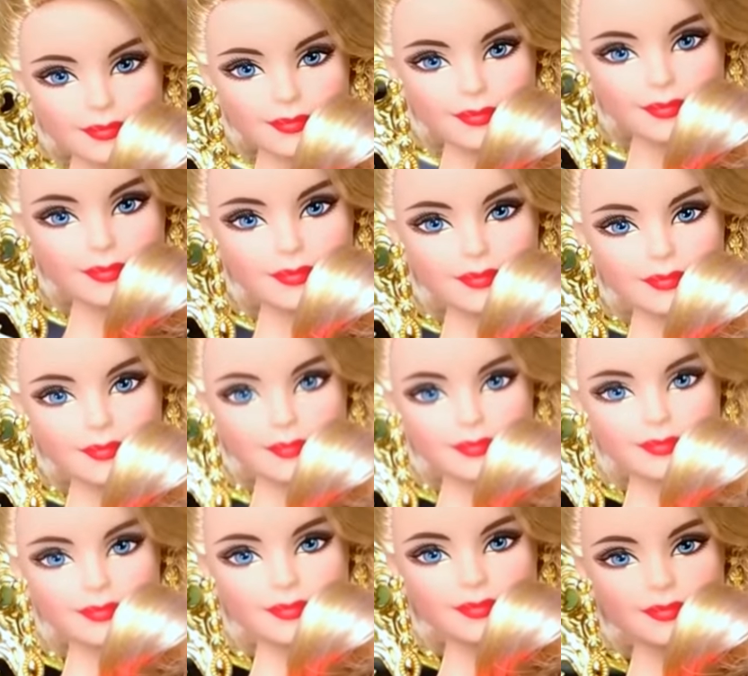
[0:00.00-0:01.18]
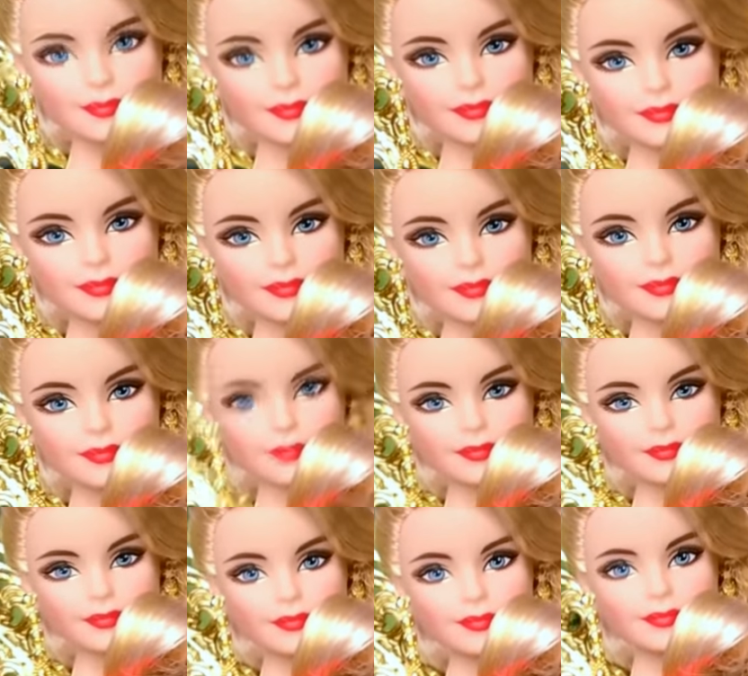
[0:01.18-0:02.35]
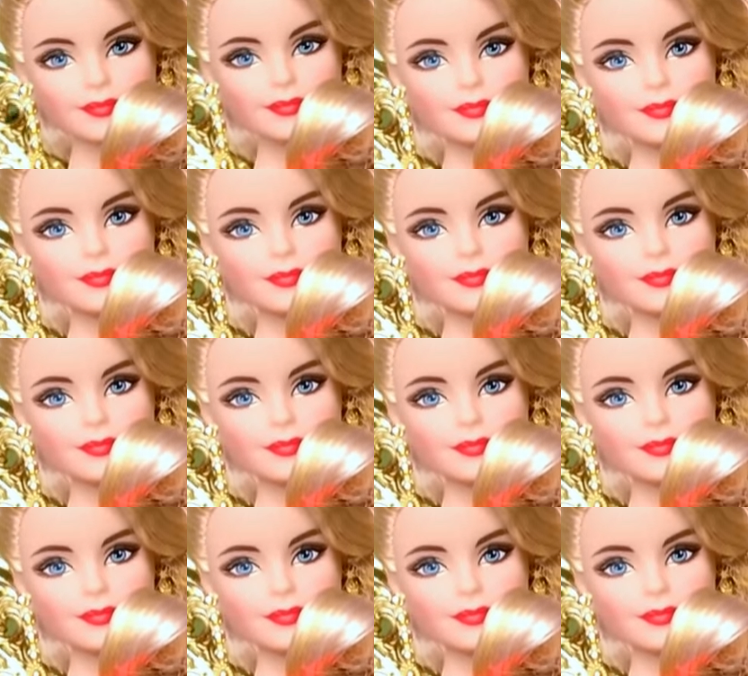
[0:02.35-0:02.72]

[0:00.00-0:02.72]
of looks like a Christmas tree